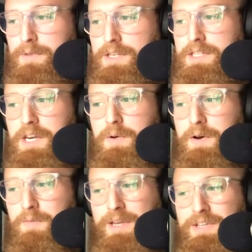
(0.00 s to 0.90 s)
continue on
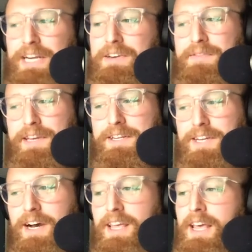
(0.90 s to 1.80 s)
with my training to failure
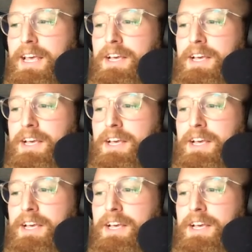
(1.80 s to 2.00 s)
talk.